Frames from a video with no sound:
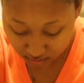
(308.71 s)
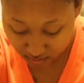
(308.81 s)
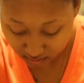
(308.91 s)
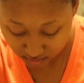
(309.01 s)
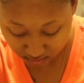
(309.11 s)

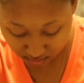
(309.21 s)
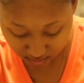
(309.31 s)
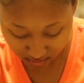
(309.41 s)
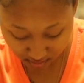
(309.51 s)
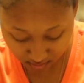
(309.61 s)
Like,
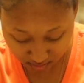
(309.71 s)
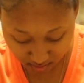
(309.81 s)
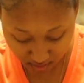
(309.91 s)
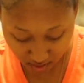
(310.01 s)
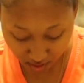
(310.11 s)

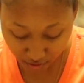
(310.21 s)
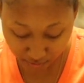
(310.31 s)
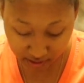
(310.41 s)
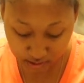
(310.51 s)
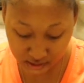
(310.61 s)

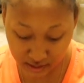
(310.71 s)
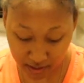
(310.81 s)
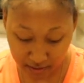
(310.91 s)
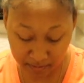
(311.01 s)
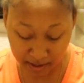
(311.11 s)
there's so
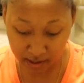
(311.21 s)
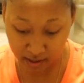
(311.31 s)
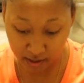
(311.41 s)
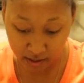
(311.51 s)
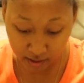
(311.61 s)
many of
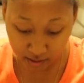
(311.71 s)
them.